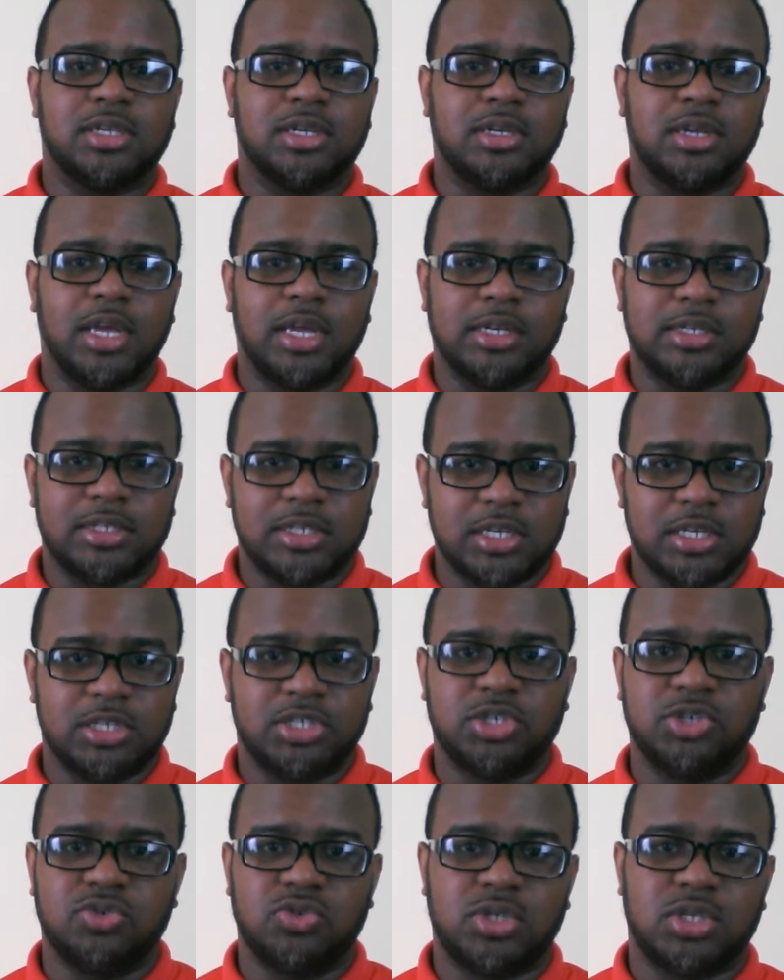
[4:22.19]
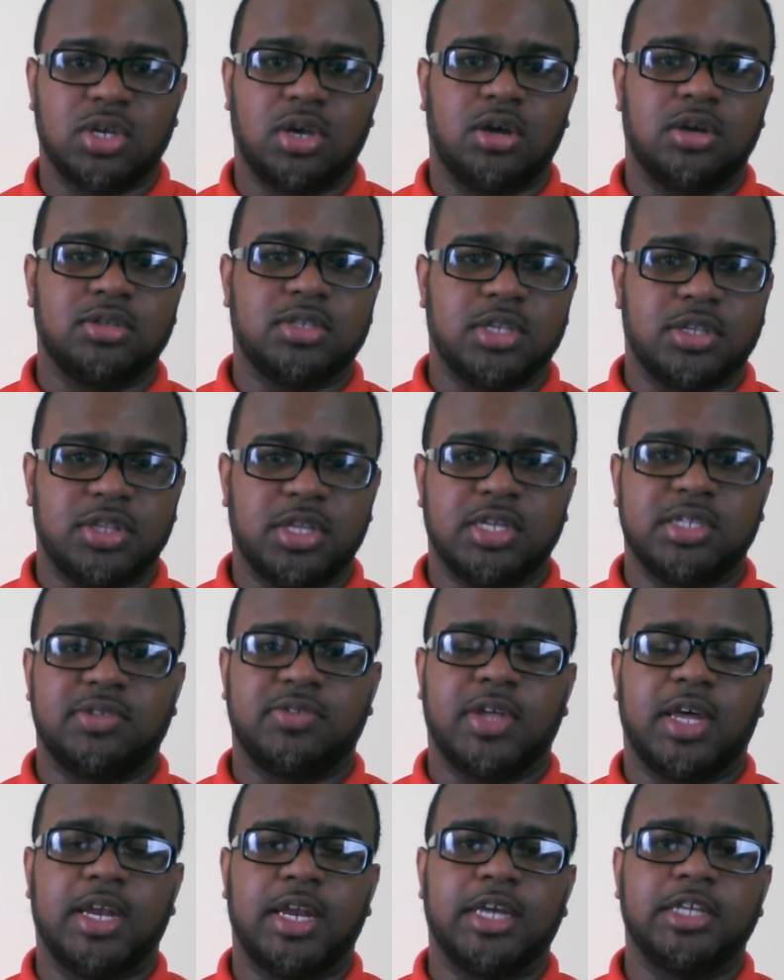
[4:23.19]
and teach new songs and things
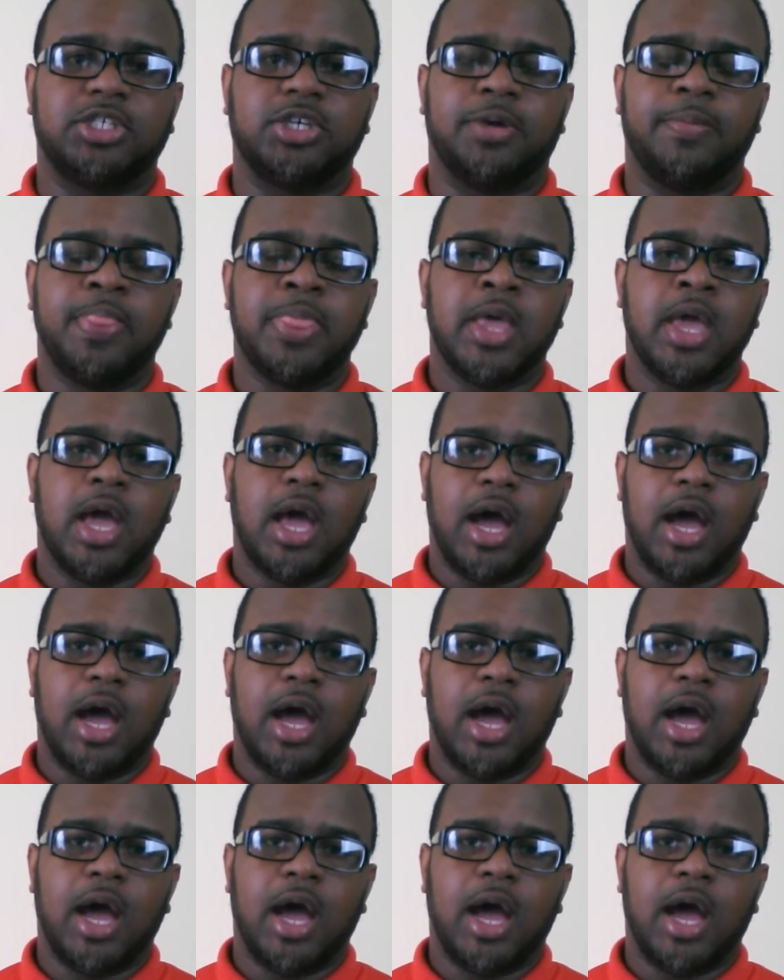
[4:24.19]
of that nature.